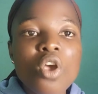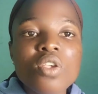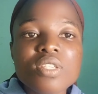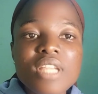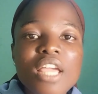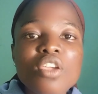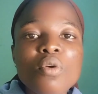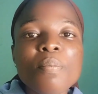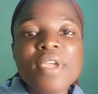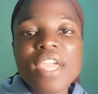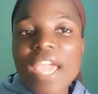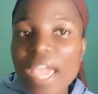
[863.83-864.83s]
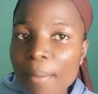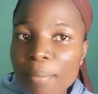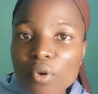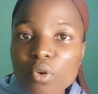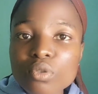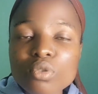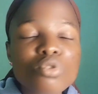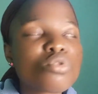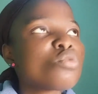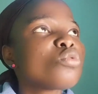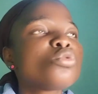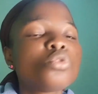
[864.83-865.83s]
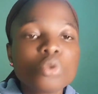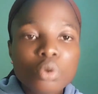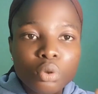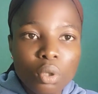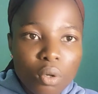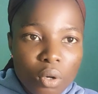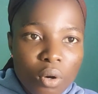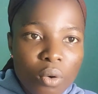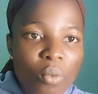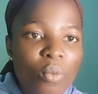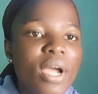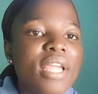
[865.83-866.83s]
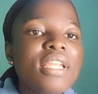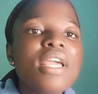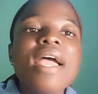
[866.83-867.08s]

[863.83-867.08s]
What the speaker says: so that you'll be able to talk when